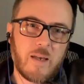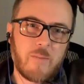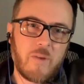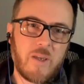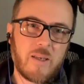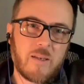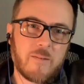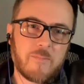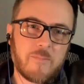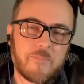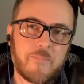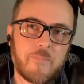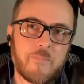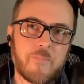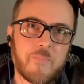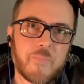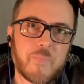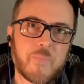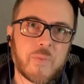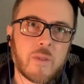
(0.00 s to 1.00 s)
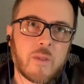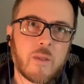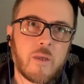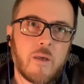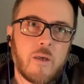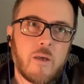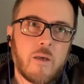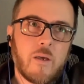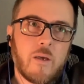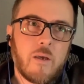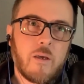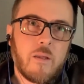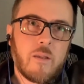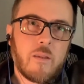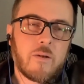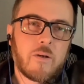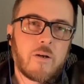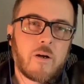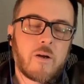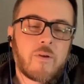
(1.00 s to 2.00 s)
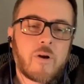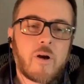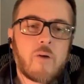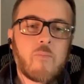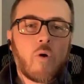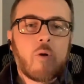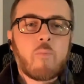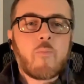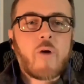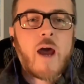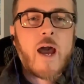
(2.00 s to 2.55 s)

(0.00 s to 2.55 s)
I mean, there, there are more